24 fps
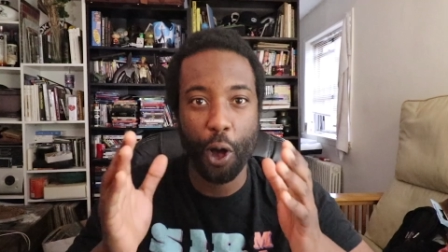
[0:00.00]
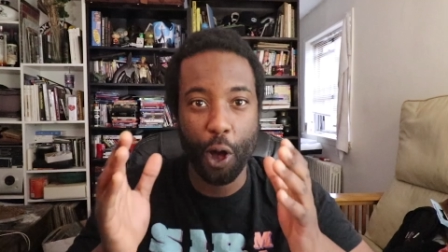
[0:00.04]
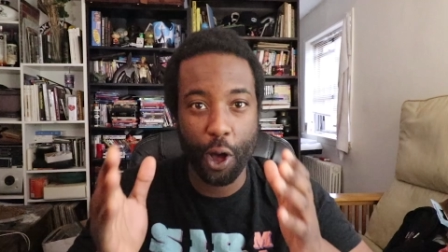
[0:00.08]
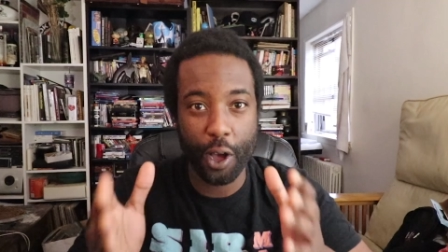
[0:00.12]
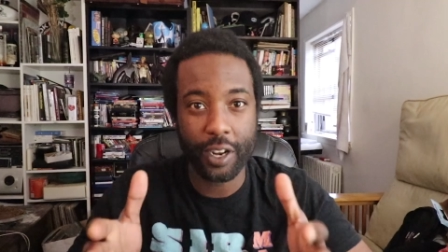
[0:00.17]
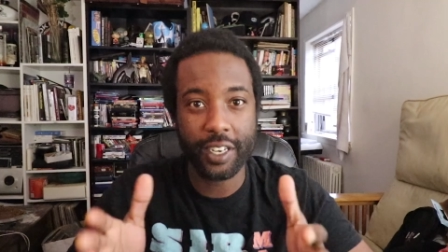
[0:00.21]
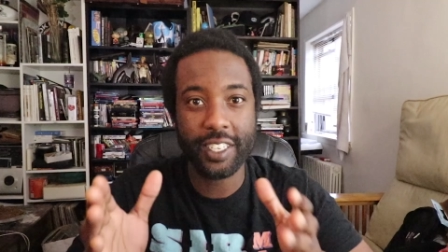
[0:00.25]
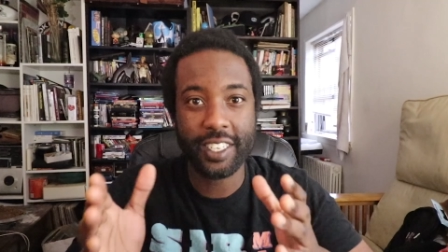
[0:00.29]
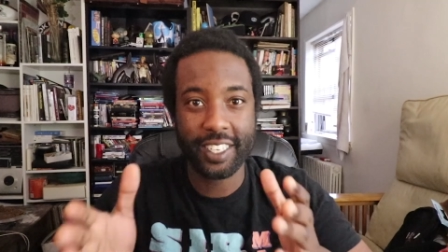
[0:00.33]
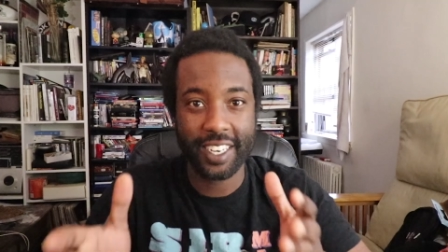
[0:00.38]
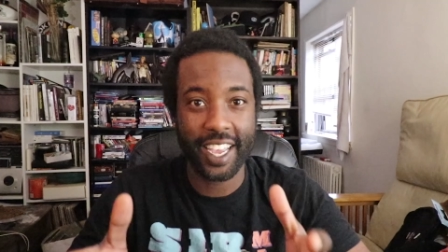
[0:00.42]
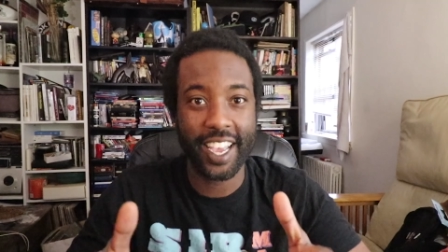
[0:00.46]

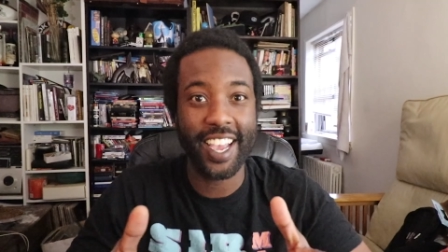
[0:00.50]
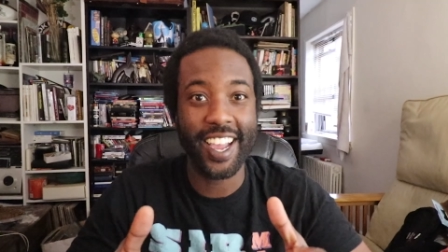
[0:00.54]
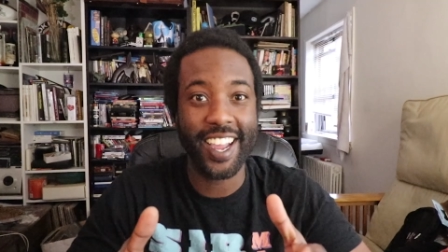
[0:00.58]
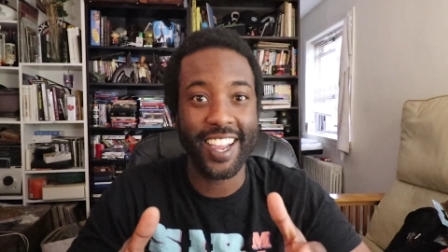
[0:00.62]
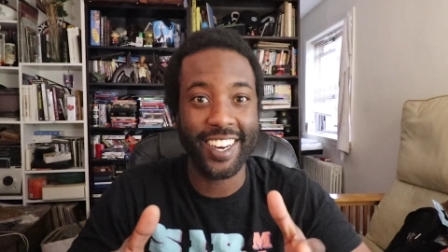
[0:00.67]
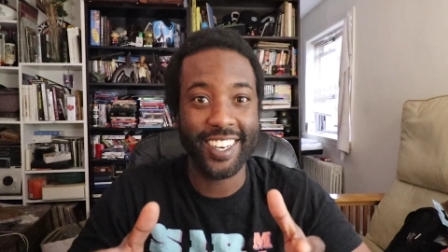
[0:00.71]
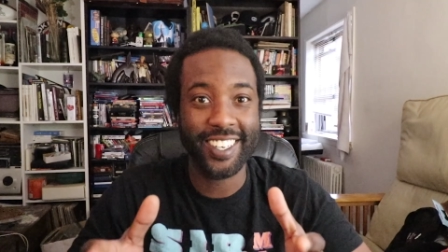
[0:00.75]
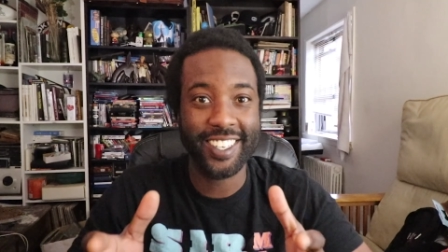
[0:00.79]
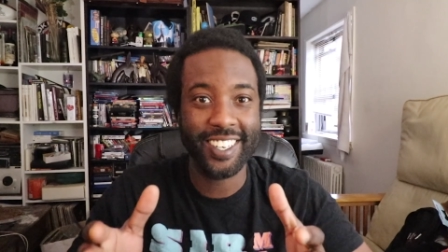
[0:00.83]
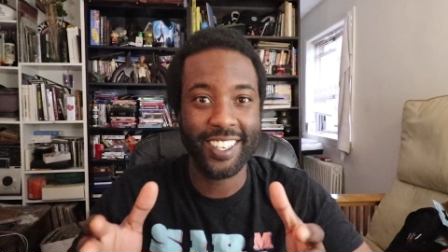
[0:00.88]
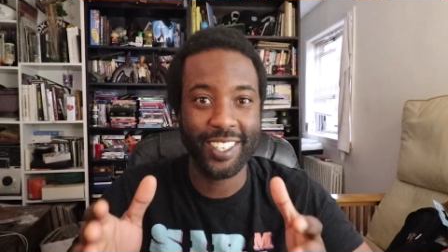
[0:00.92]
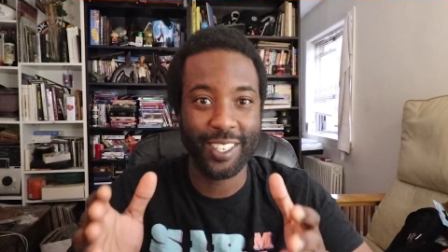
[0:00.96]
on
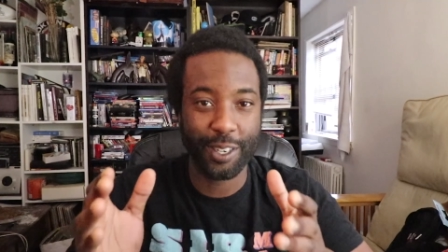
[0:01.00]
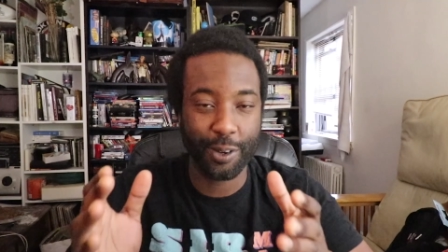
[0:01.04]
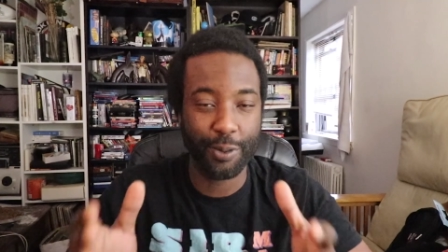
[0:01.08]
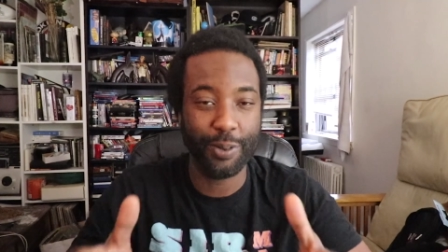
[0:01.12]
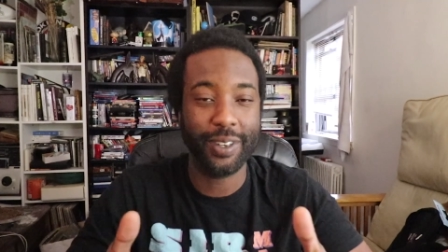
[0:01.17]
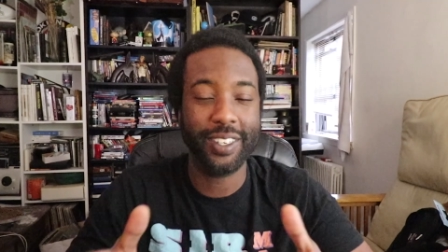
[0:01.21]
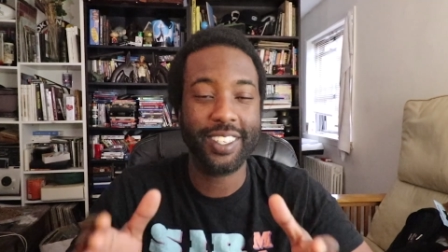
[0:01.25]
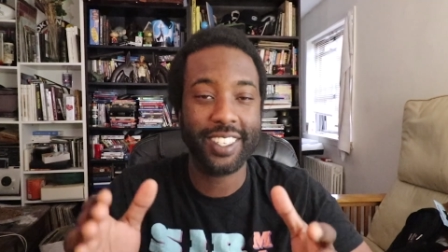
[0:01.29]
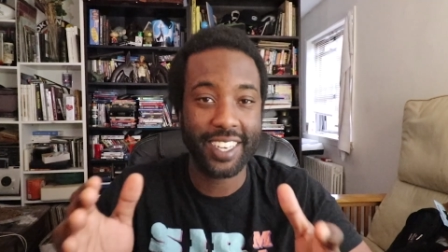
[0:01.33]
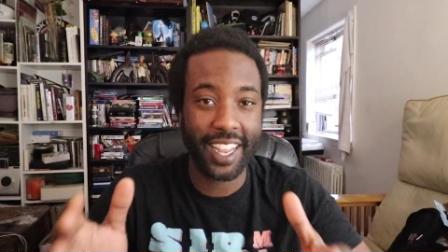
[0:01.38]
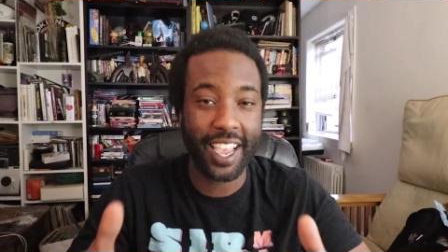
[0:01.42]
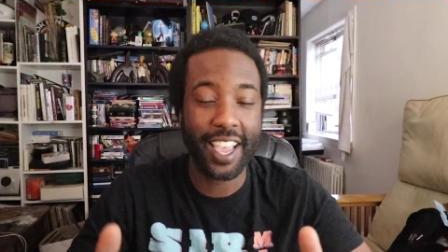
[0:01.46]
stage
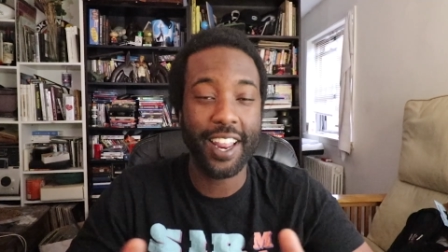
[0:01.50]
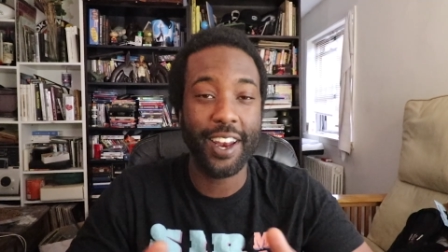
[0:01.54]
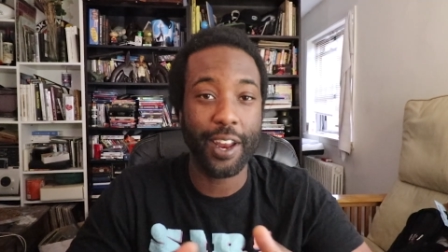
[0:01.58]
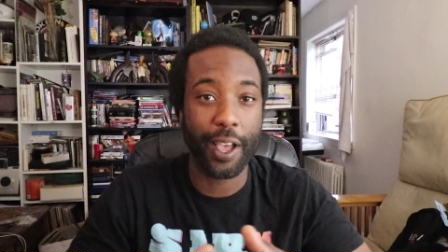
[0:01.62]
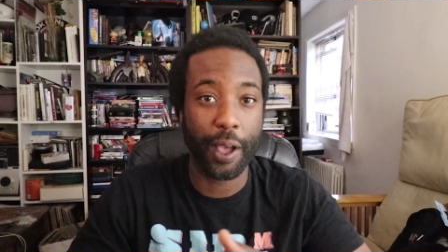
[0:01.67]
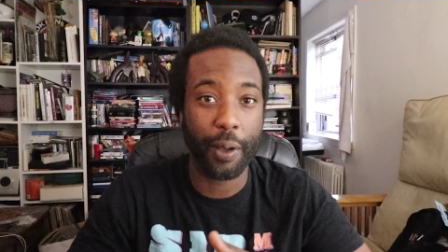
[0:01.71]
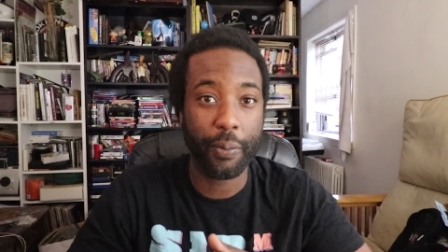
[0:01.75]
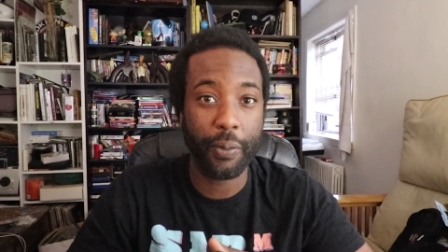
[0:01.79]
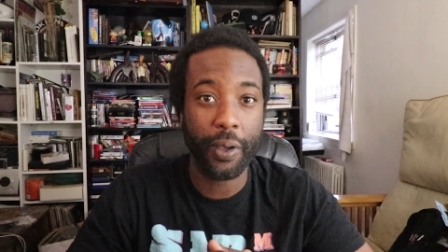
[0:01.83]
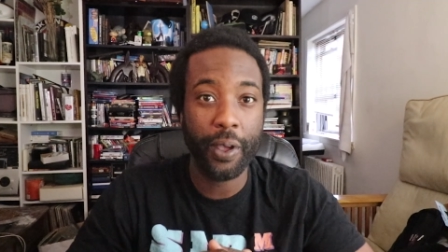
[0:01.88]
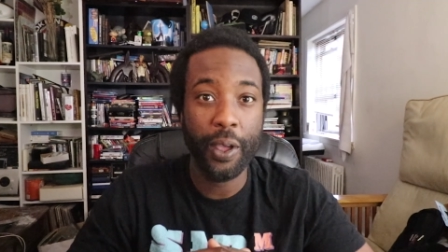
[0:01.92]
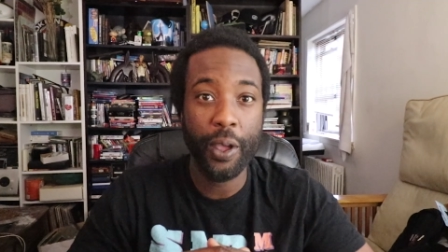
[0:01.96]
doing
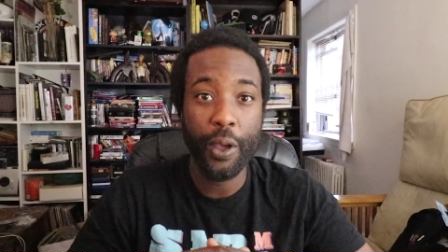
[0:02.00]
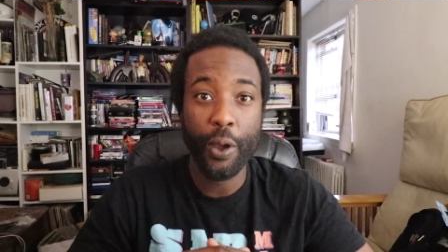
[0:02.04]
stand-up